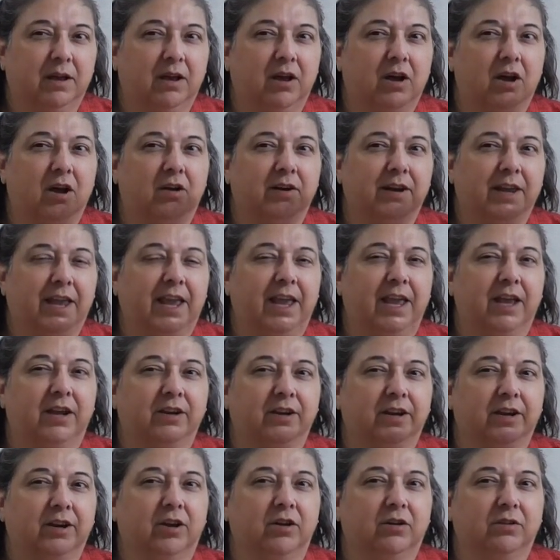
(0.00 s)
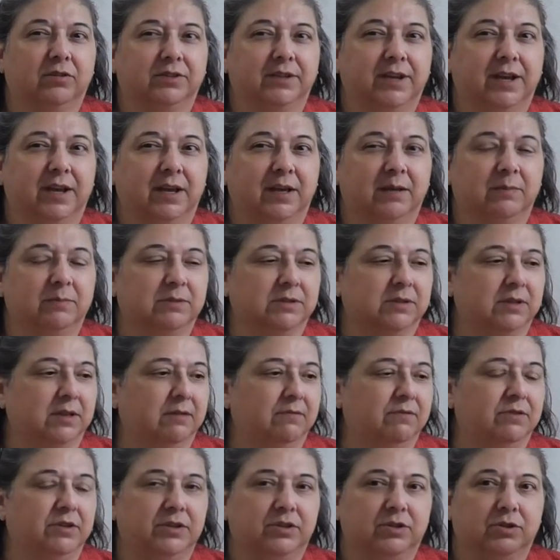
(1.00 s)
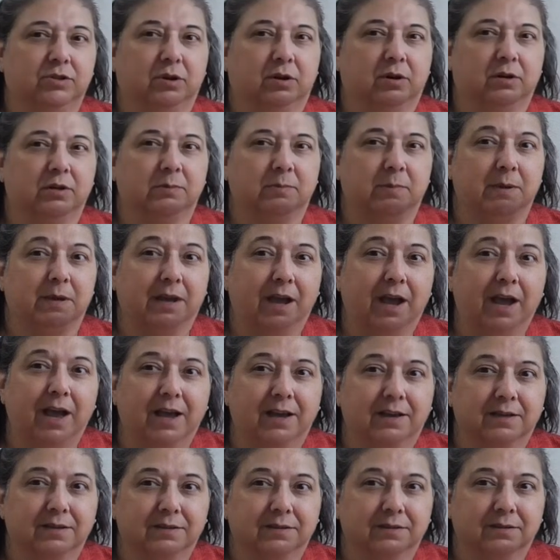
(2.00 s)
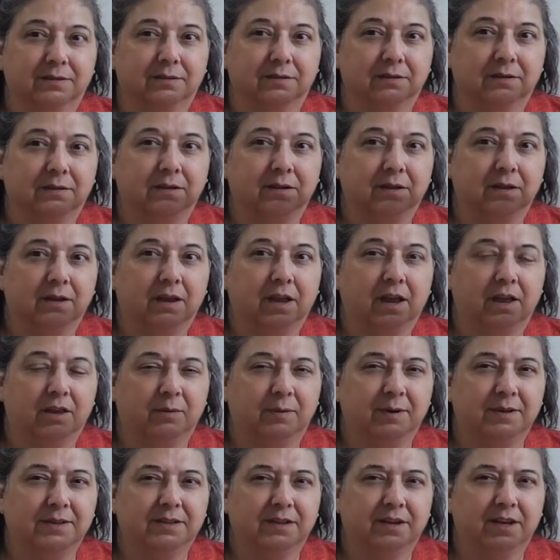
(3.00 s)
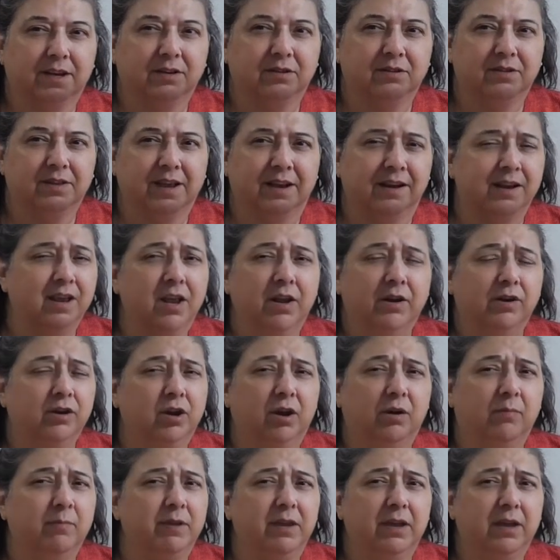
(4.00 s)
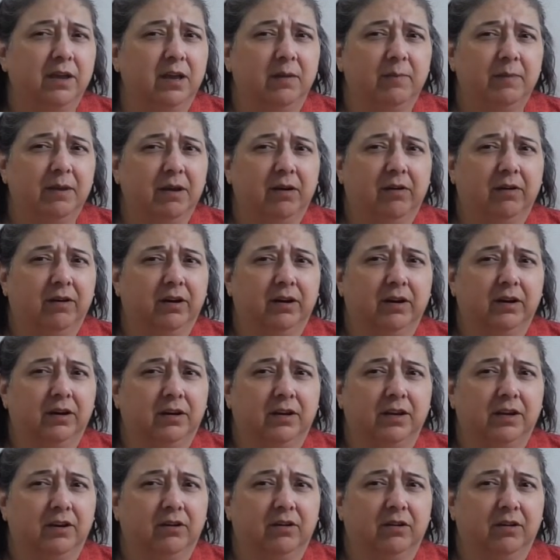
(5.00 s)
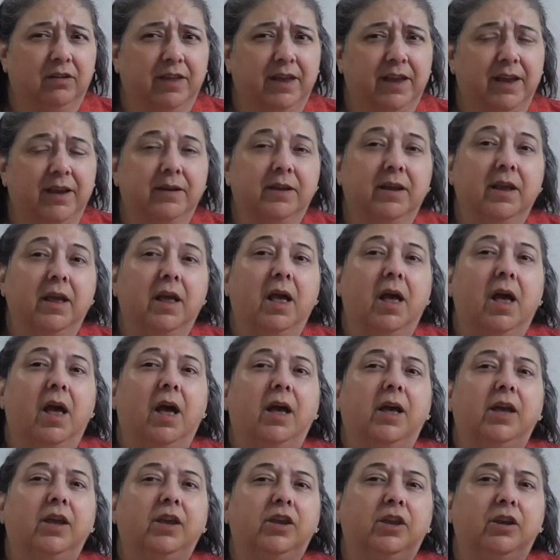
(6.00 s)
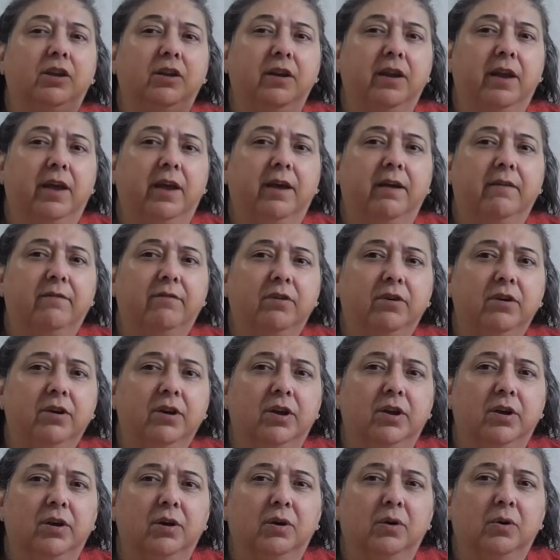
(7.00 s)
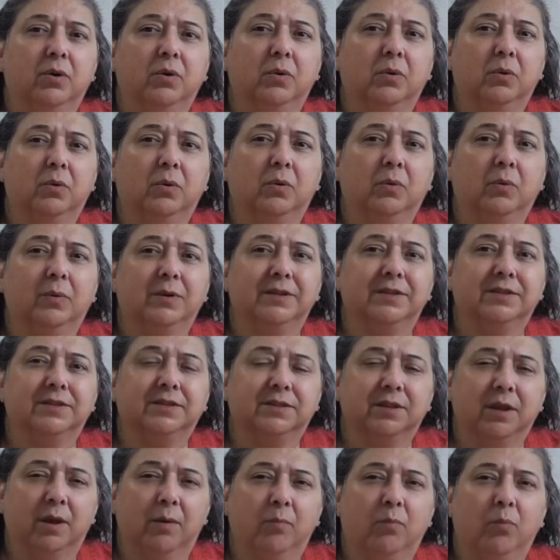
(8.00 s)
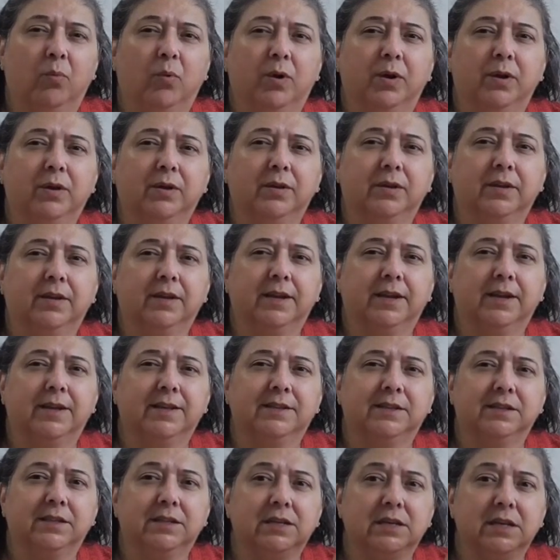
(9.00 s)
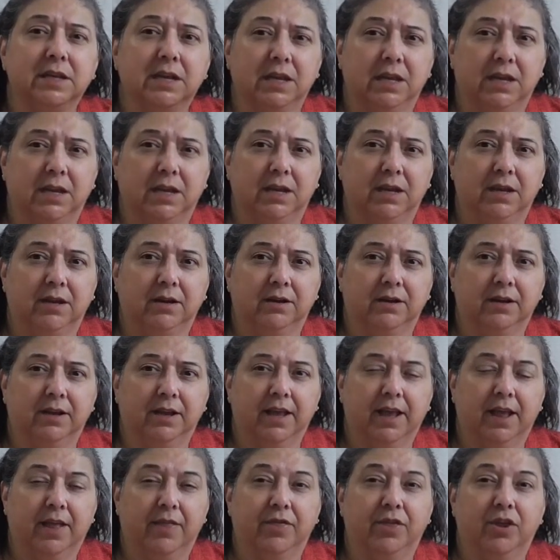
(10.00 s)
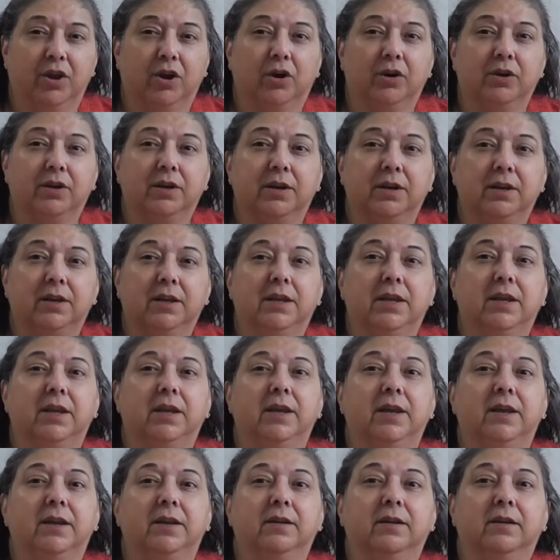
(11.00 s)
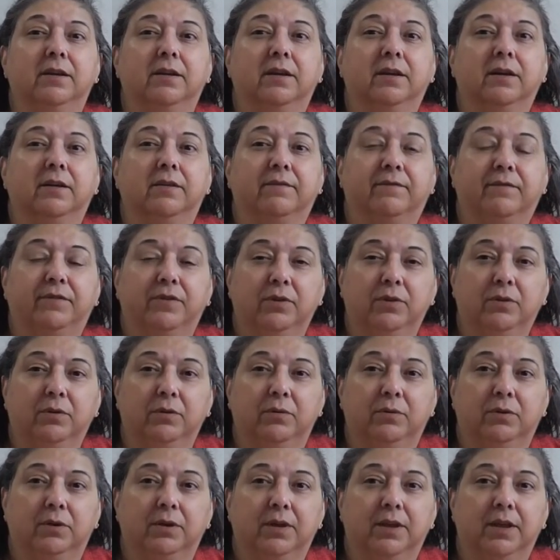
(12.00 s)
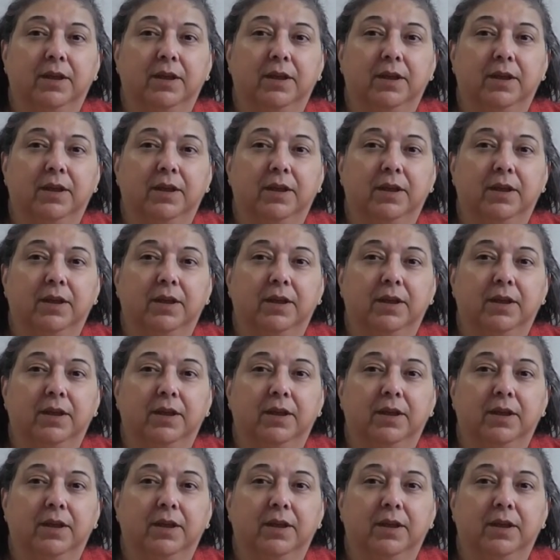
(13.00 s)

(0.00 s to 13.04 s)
on hand at all times of these jars because, and the reason I do that, no, me and hubby aren't going to need all that. You never know when someone is in need and they're going to need food.